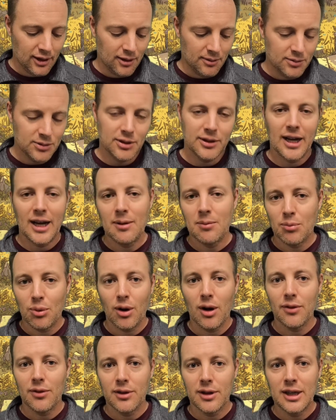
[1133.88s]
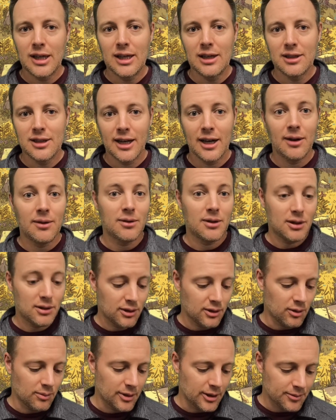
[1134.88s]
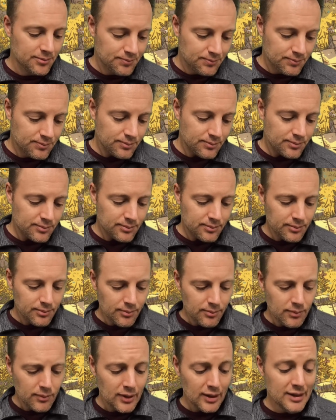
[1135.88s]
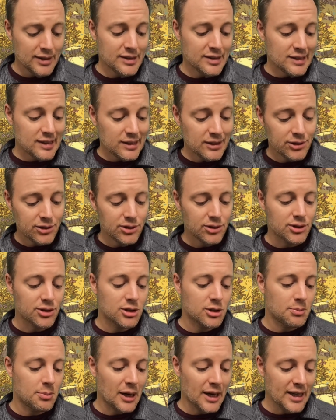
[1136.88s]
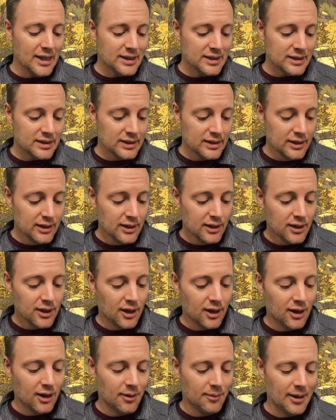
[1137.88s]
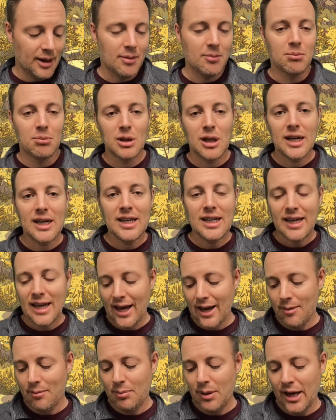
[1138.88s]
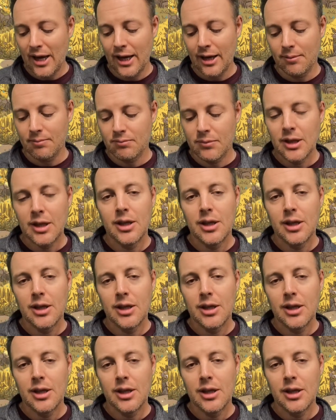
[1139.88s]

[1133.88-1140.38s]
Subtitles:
so that brought the heat down a little bit. Sinister Spikes and Bloody Campaign.